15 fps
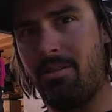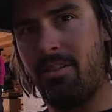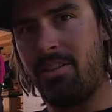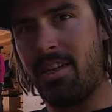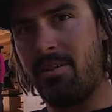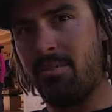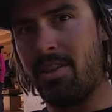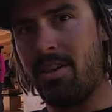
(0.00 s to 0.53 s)
the
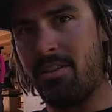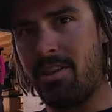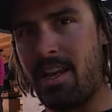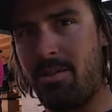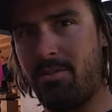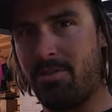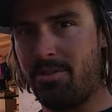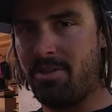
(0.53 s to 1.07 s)
seams aren't
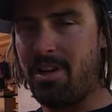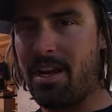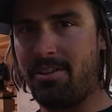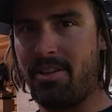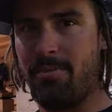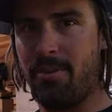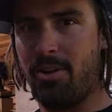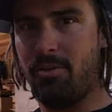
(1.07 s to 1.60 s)
taped, so it's not
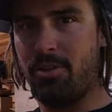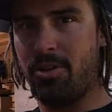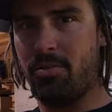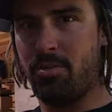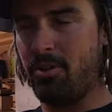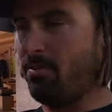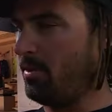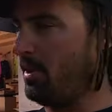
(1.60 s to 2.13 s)
actually fully
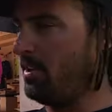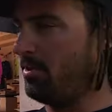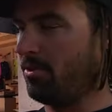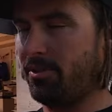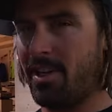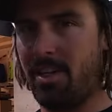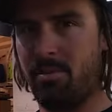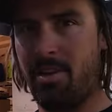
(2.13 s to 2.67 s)
waterproof, but it is
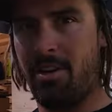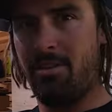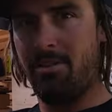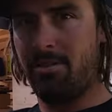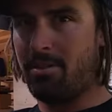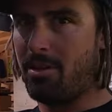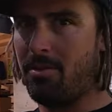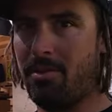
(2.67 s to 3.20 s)
Gore-Tex
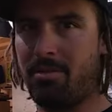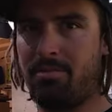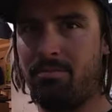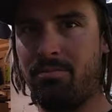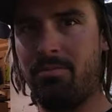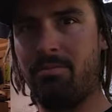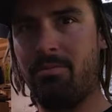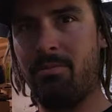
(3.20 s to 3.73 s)
material, so it's
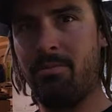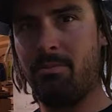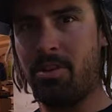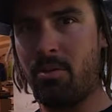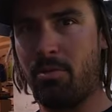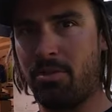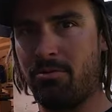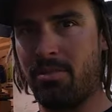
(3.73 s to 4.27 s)

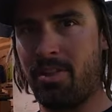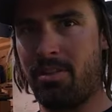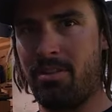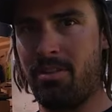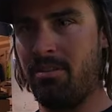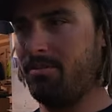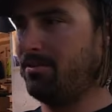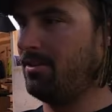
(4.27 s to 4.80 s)
pretty water
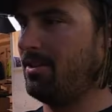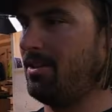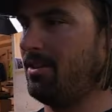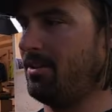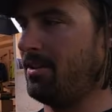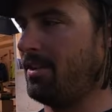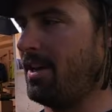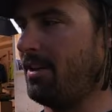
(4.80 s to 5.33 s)
resistant.
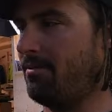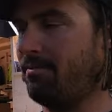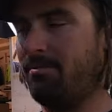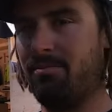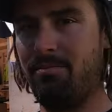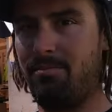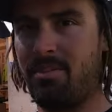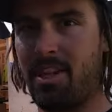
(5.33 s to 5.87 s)
And yeah,
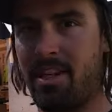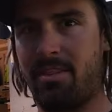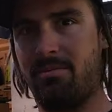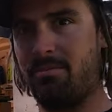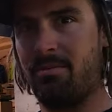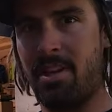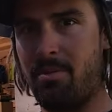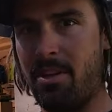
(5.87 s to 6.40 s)
takes
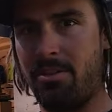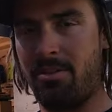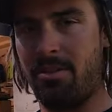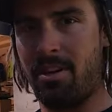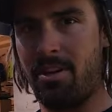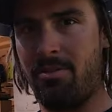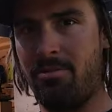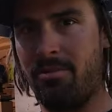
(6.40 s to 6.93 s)
10 minutes or
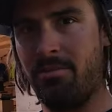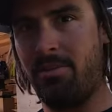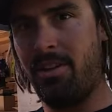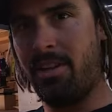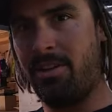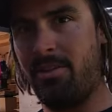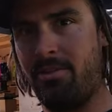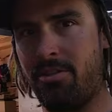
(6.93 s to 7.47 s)
so. You
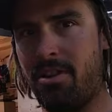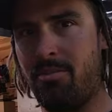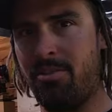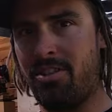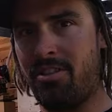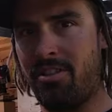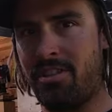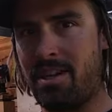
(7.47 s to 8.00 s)
get to use the sewing
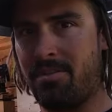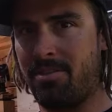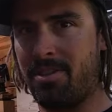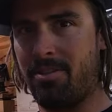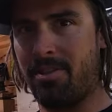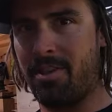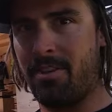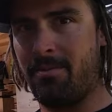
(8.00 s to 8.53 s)
machine yourself,
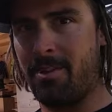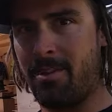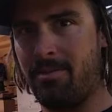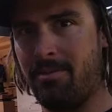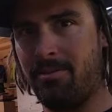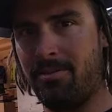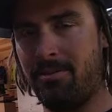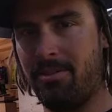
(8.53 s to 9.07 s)
so kind of fun.
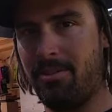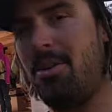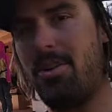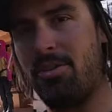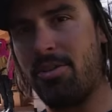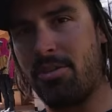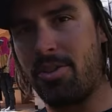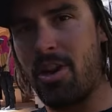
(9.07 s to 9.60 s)

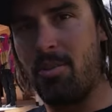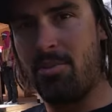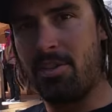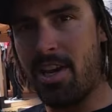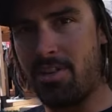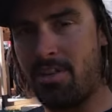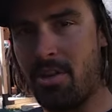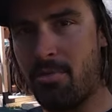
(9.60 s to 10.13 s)
It's also open
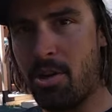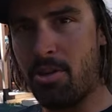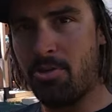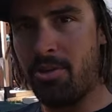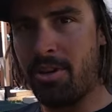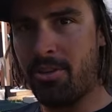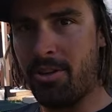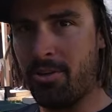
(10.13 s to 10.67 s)
session at the
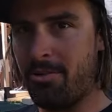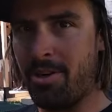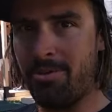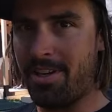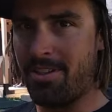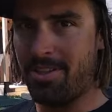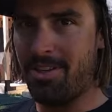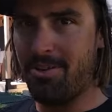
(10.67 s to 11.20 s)
bouldering, although no
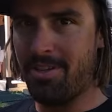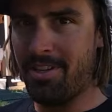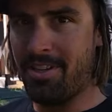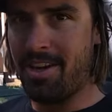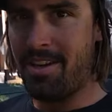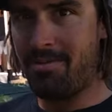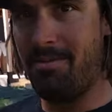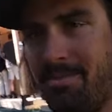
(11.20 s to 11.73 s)
one's actually using it
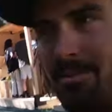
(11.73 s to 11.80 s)
yet.